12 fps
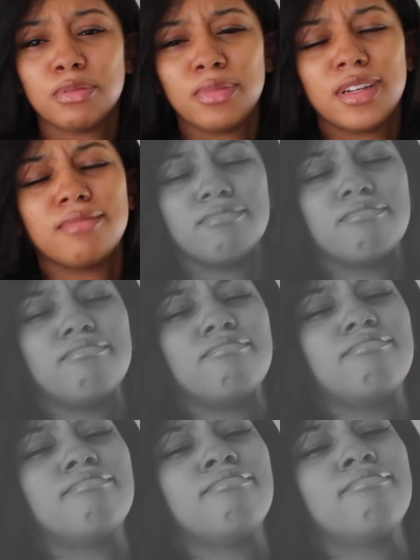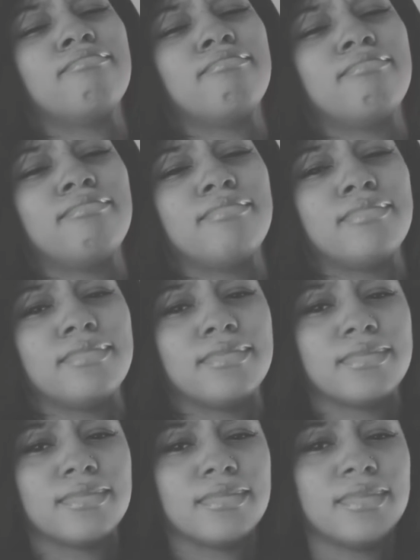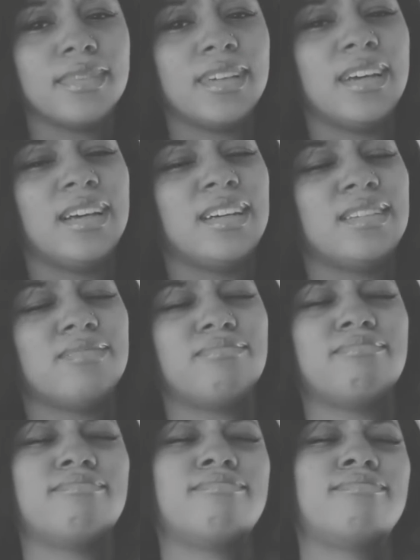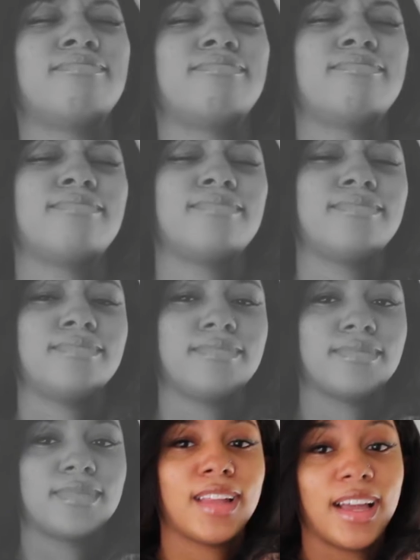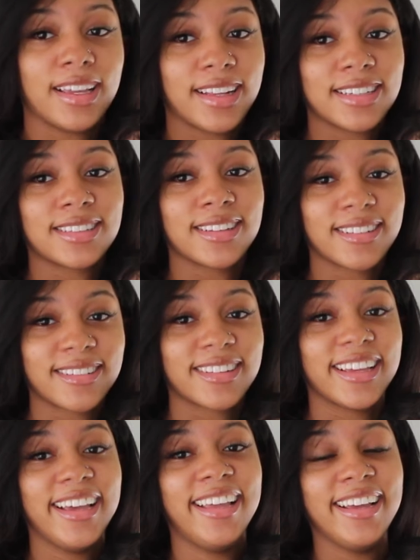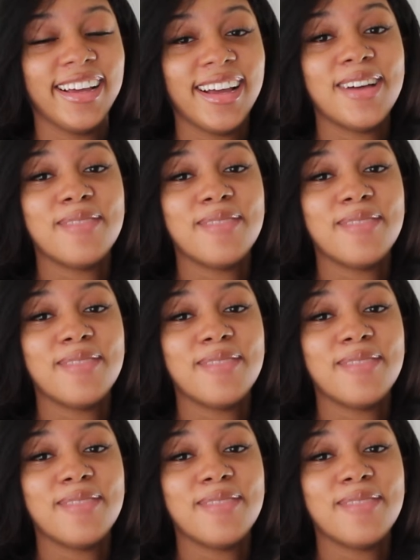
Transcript: He's like, mm, mm. like that's literally